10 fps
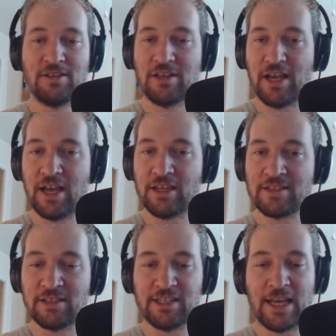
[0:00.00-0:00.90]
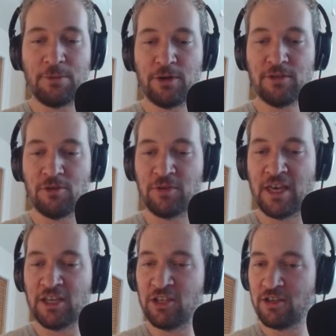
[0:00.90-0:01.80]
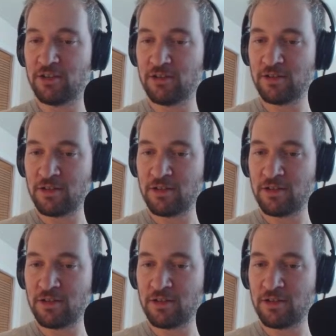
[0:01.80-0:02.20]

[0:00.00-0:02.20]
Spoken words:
And I delete that one. Okay, good.